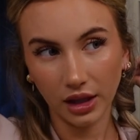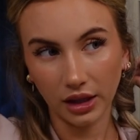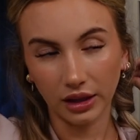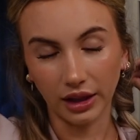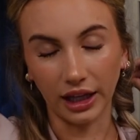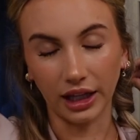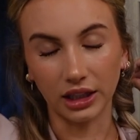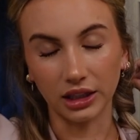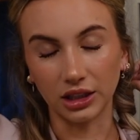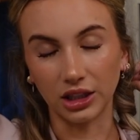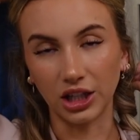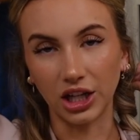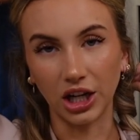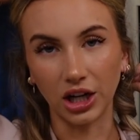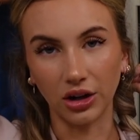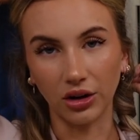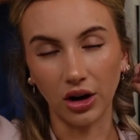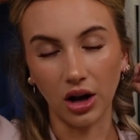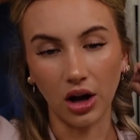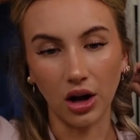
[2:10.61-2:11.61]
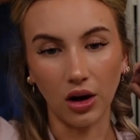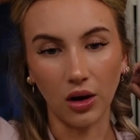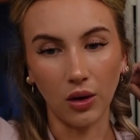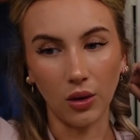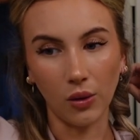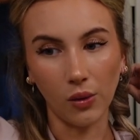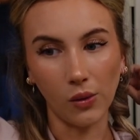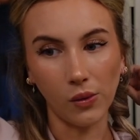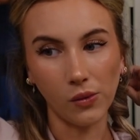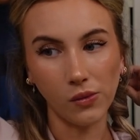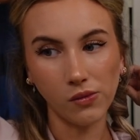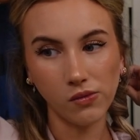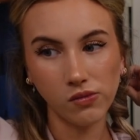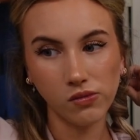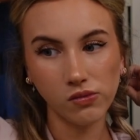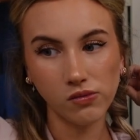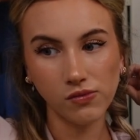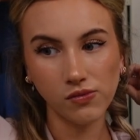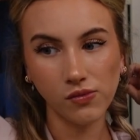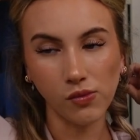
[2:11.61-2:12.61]
like a Nero
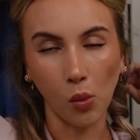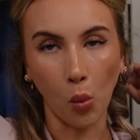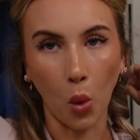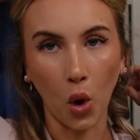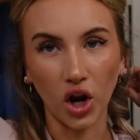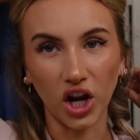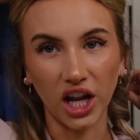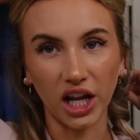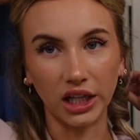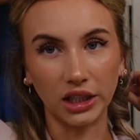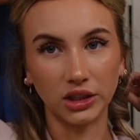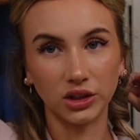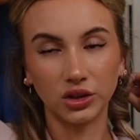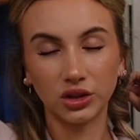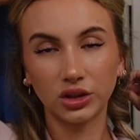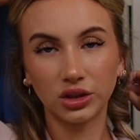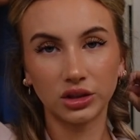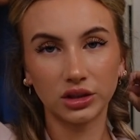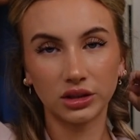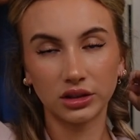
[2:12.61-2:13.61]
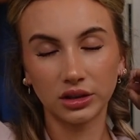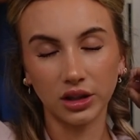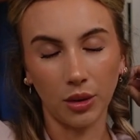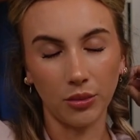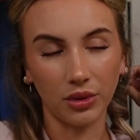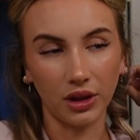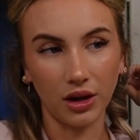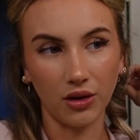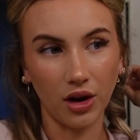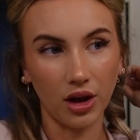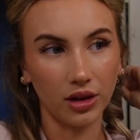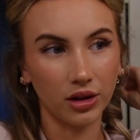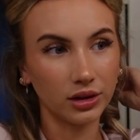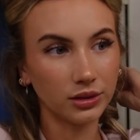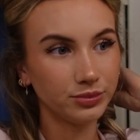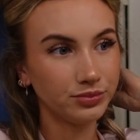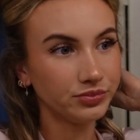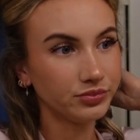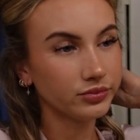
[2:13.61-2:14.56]
1-inch something or other.